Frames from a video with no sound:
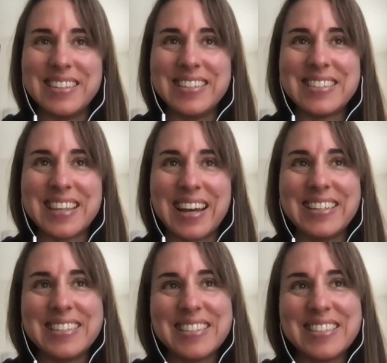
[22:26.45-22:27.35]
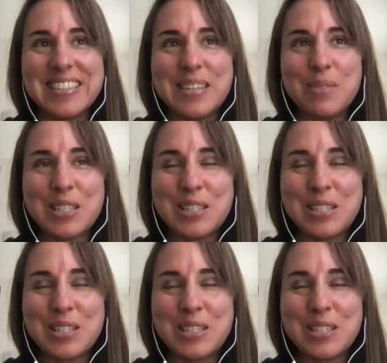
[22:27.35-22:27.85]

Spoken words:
in science, it seems.